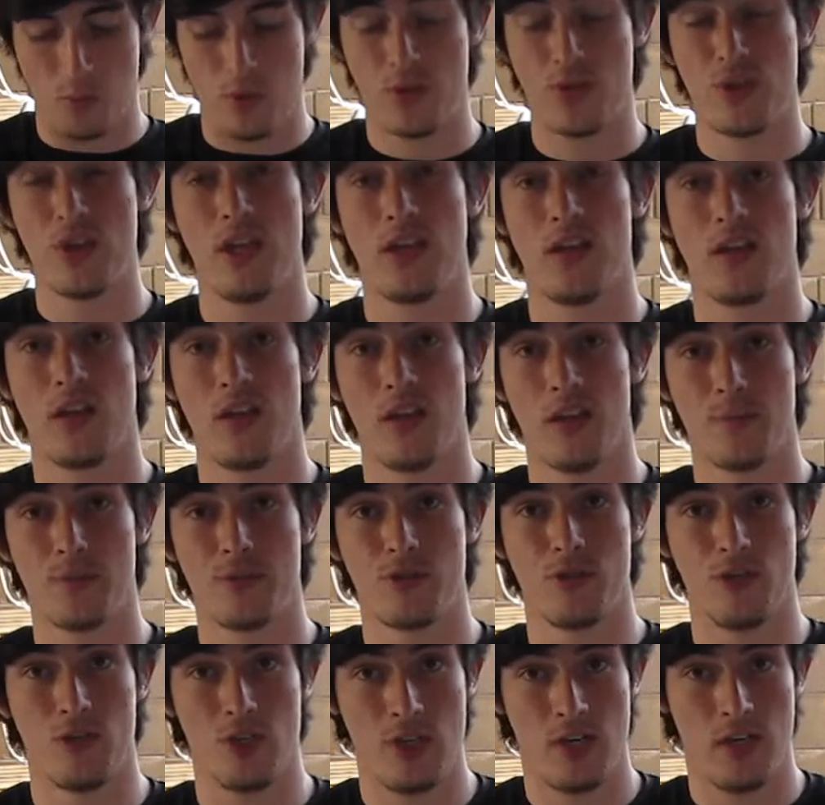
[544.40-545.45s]
with the
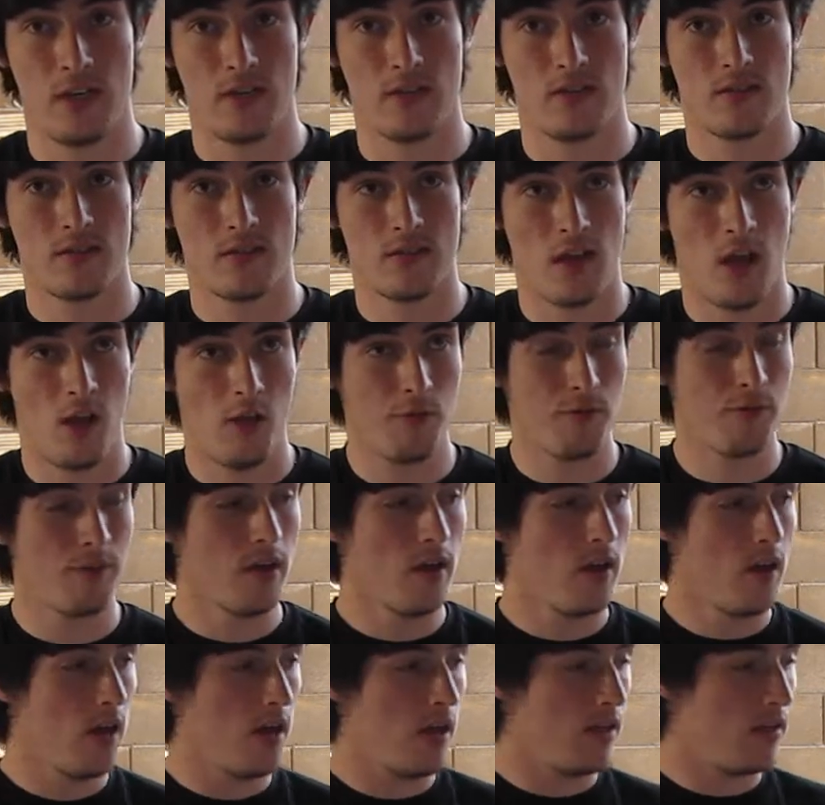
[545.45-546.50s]
Eclipse gene itself.
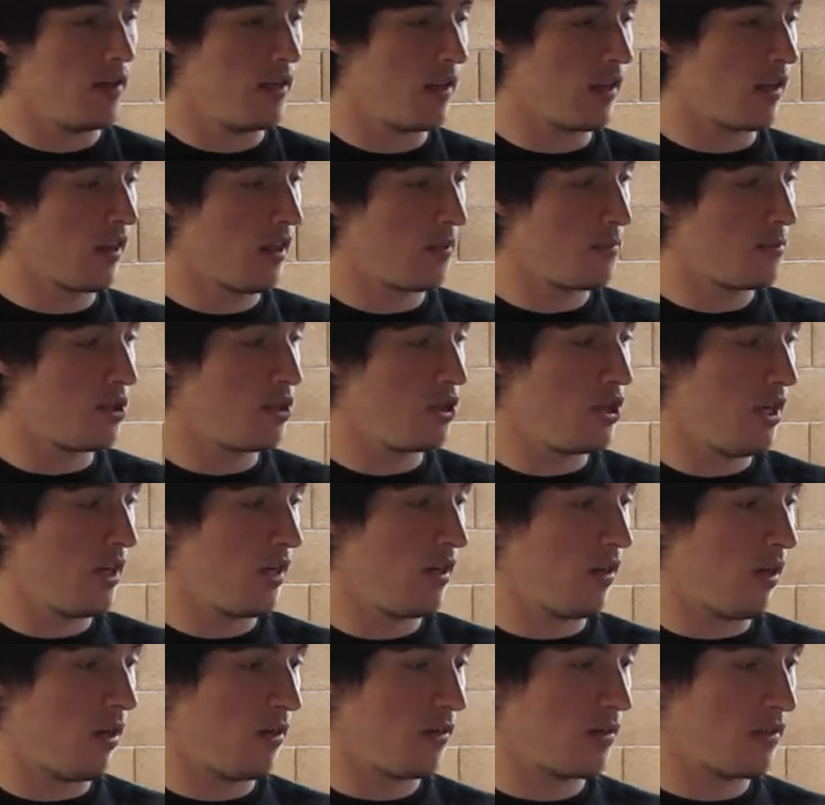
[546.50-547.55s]
The Eclipse
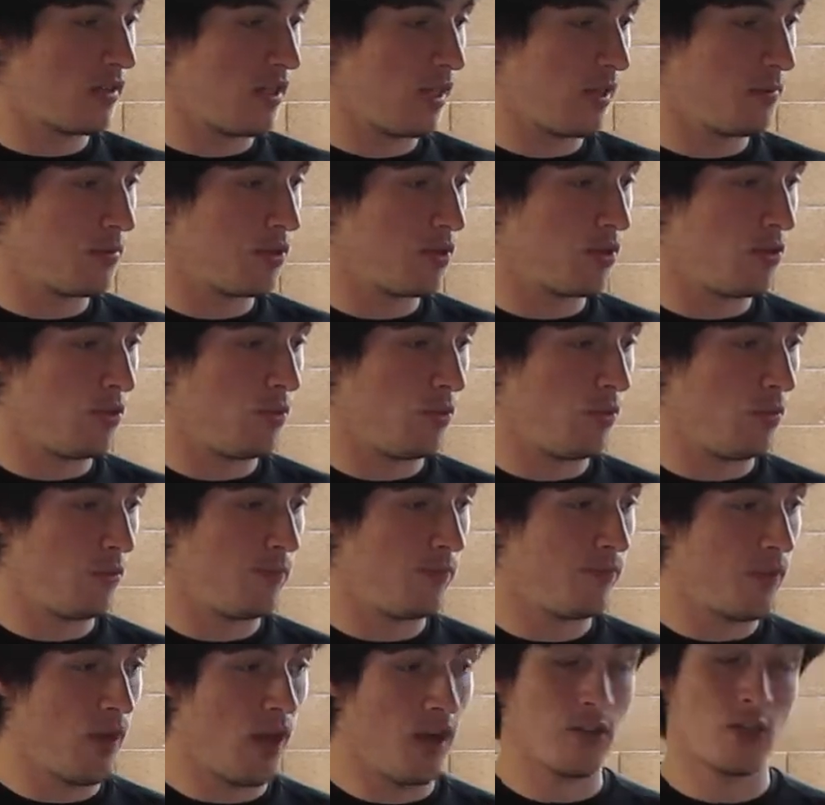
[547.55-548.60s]
gene seems to
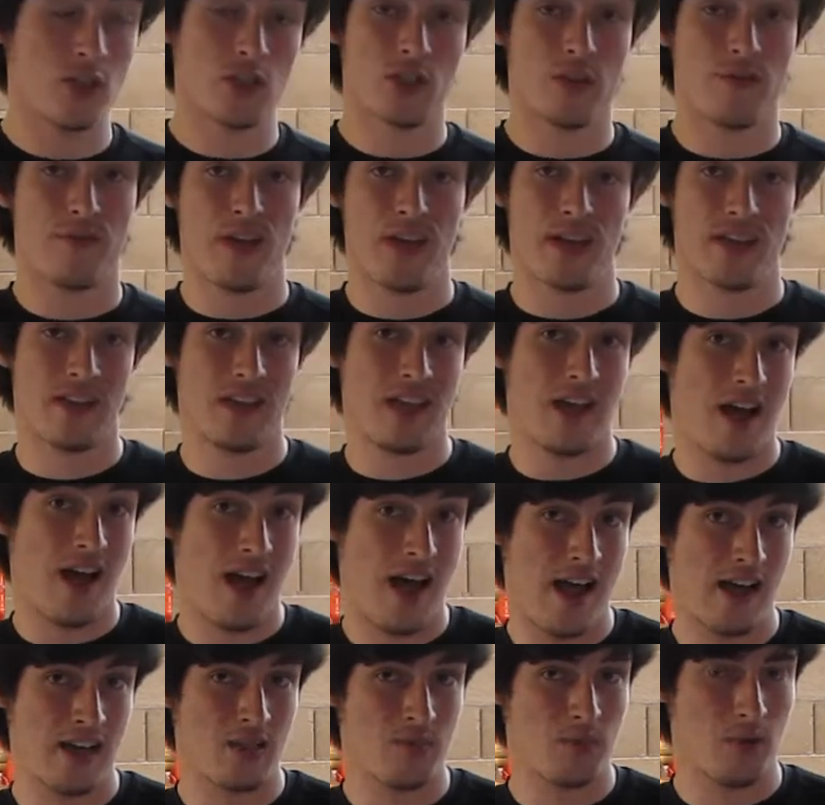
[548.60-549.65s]
not just affect the
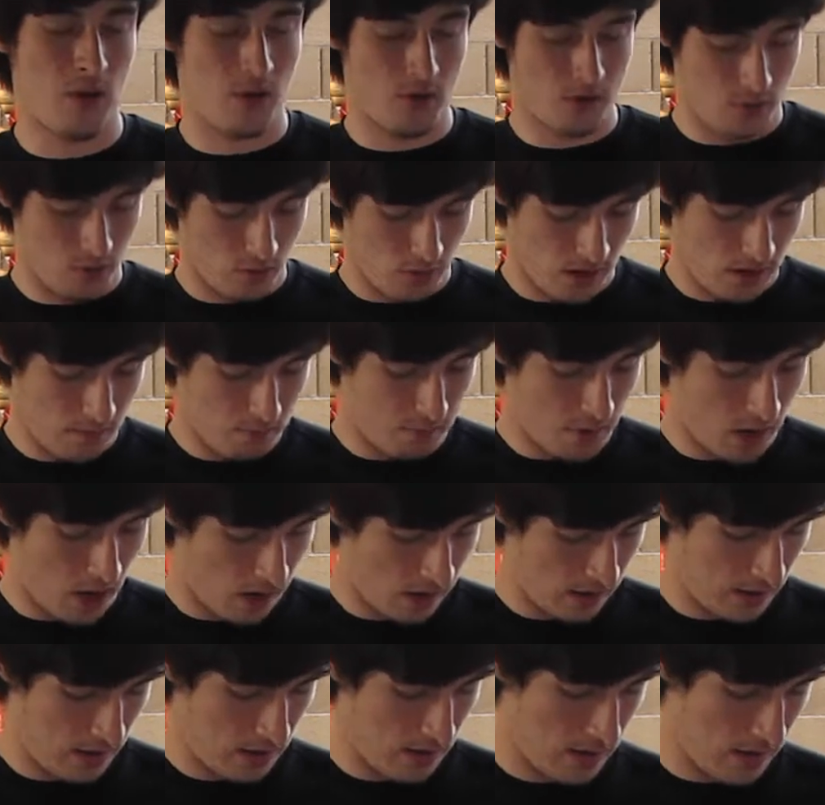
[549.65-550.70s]
eyes, but also the
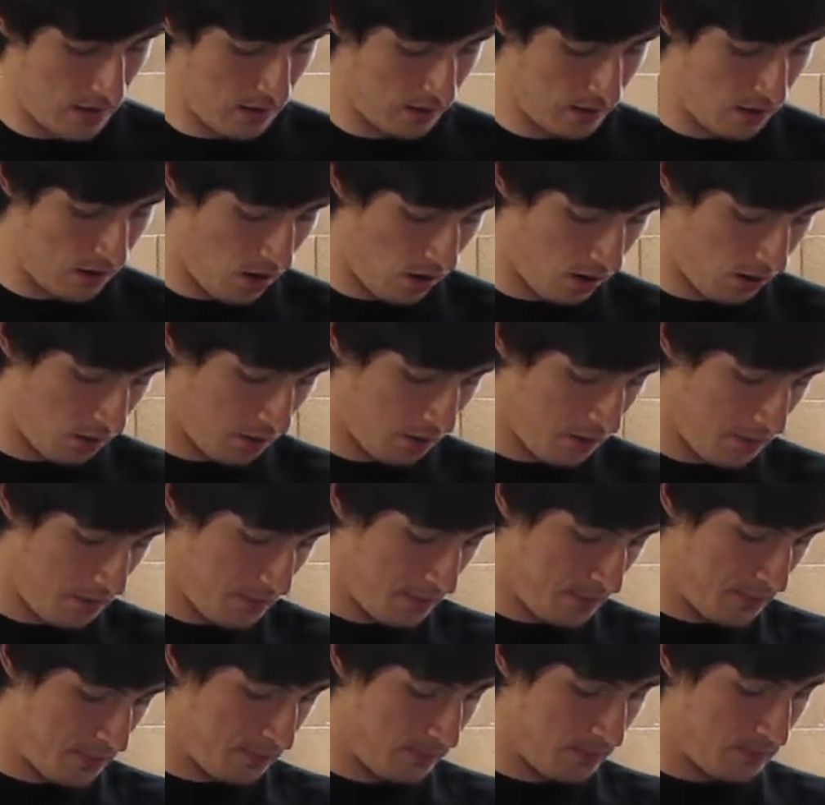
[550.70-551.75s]
body and color.
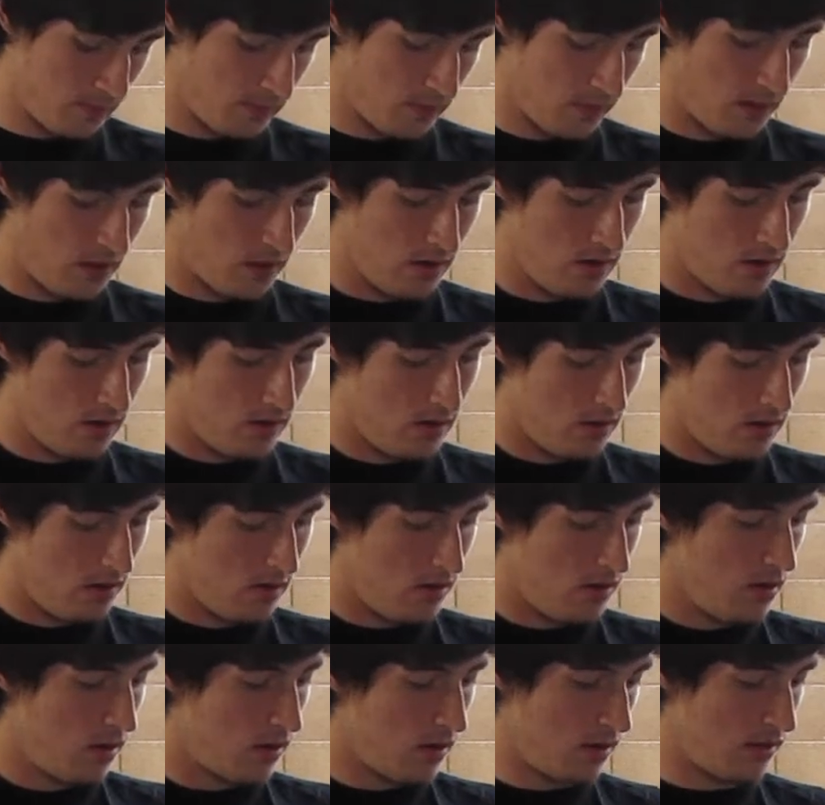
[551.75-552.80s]

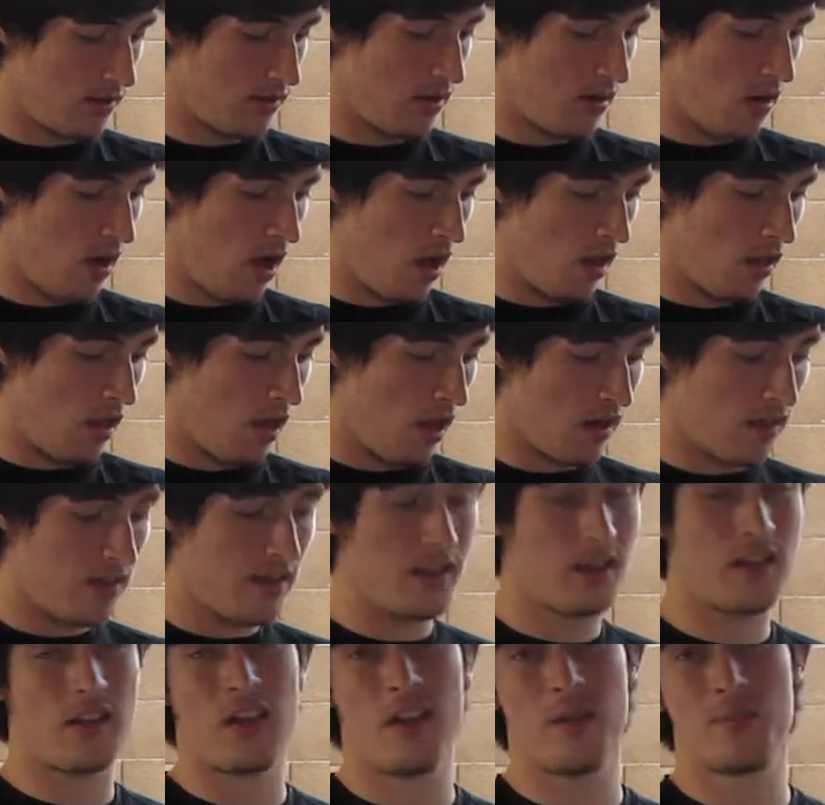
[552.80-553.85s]
Because a lot of the
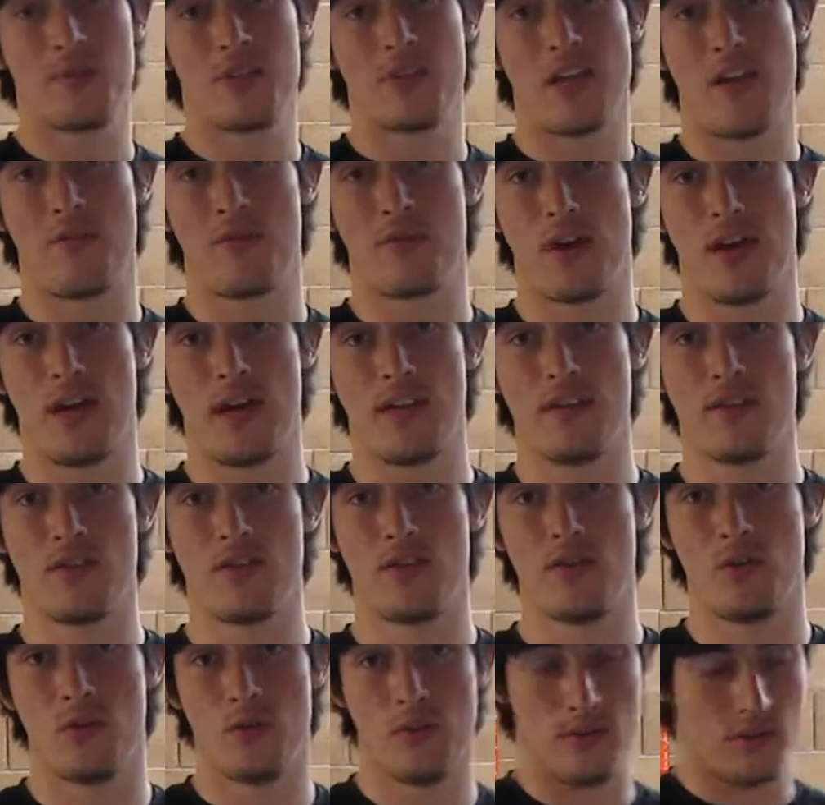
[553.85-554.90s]
Eclipses I've ran
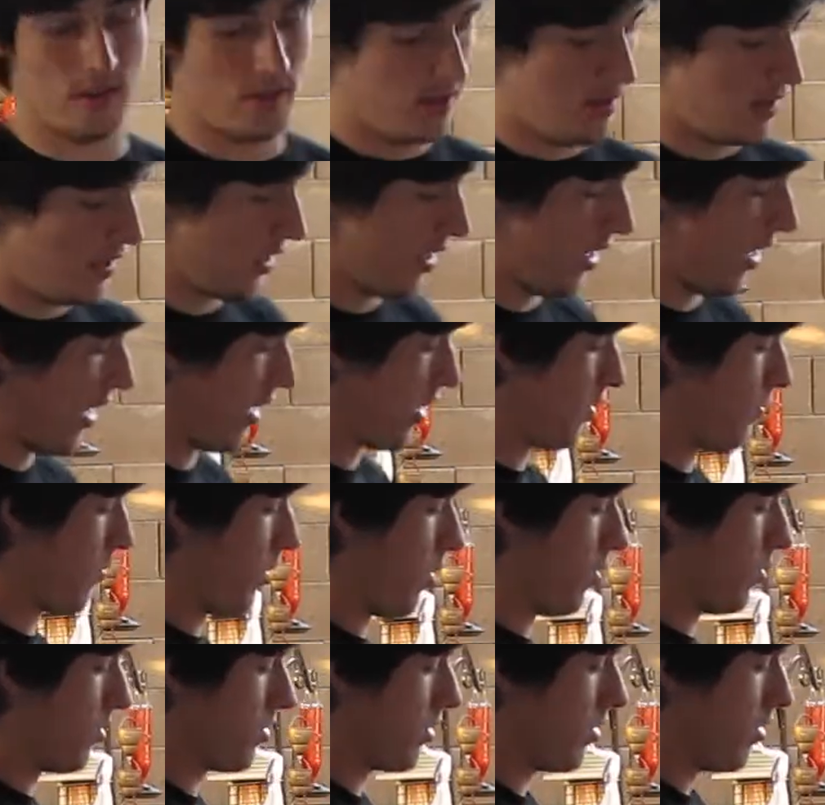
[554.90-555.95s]
into and seen at
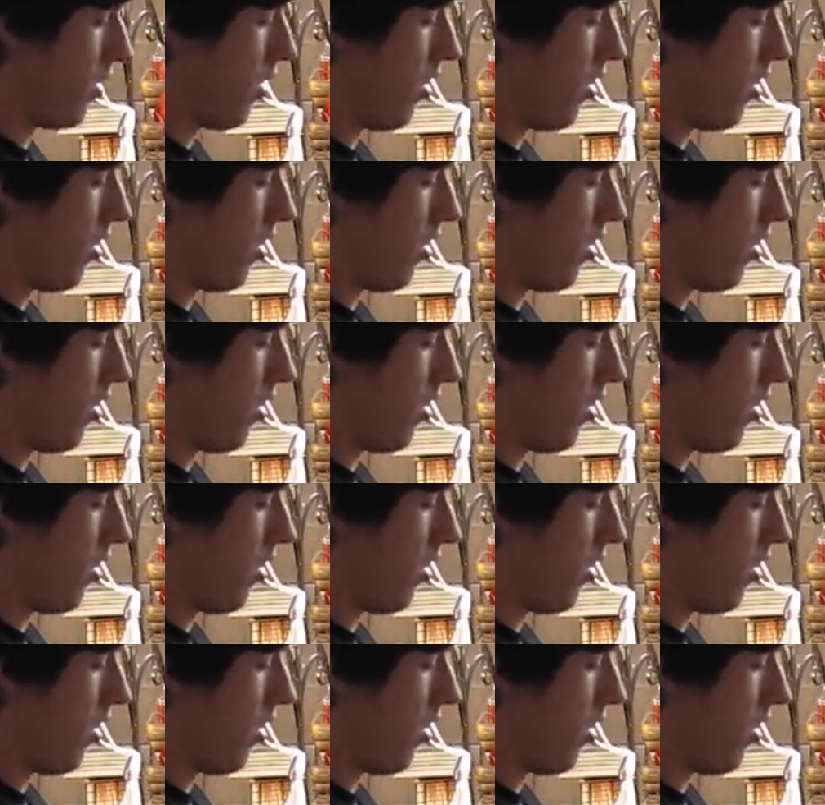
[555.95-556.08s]
expos